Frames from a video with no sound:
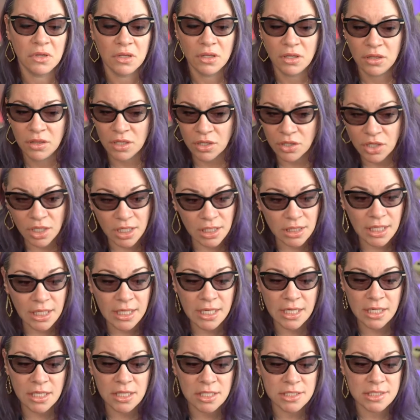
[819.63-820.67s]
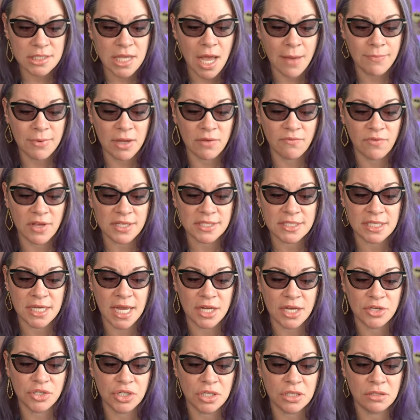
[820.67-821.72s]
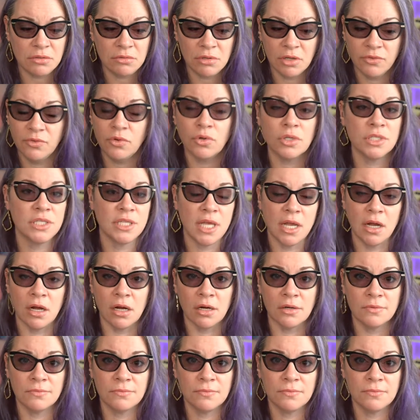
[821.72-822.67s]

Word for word: They're going to lean into the sloppy investigation. Of course they are.